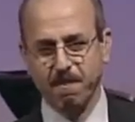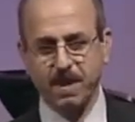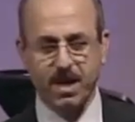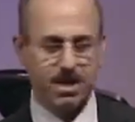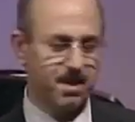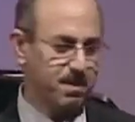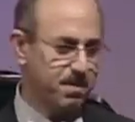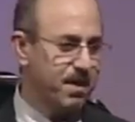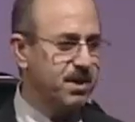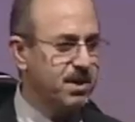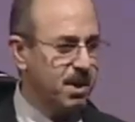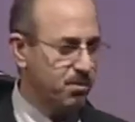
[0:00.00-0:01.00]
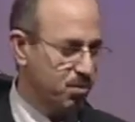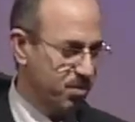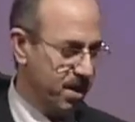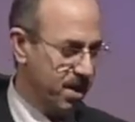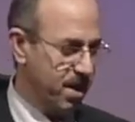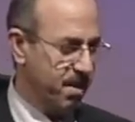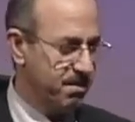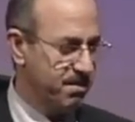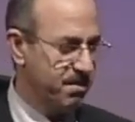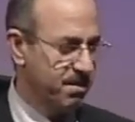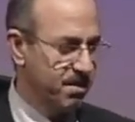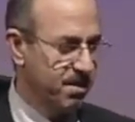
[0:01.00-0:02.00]
Another pain came to my life.
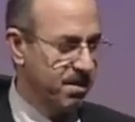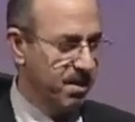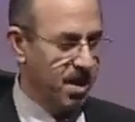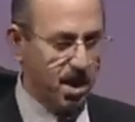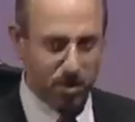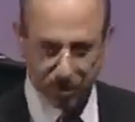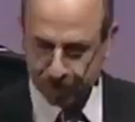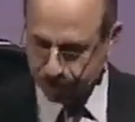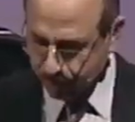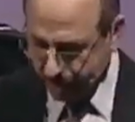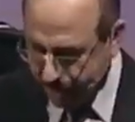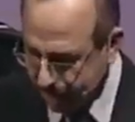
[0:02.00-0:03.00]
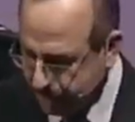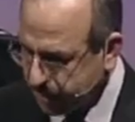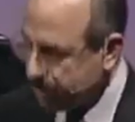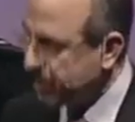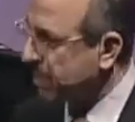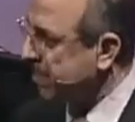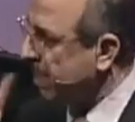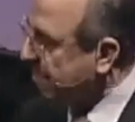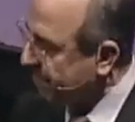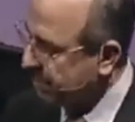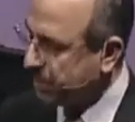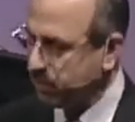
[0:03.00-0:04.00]
I couldn't do anything because
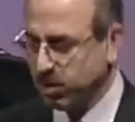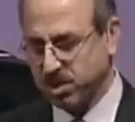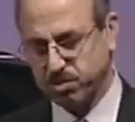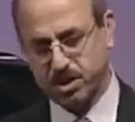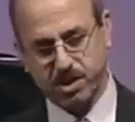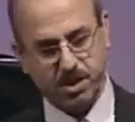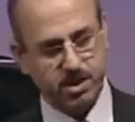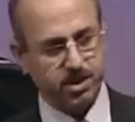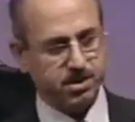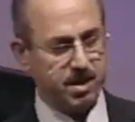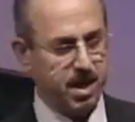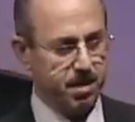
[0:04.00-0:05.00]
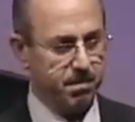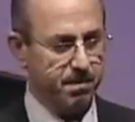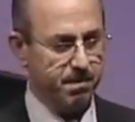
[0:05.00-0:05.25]
everything was written in his name.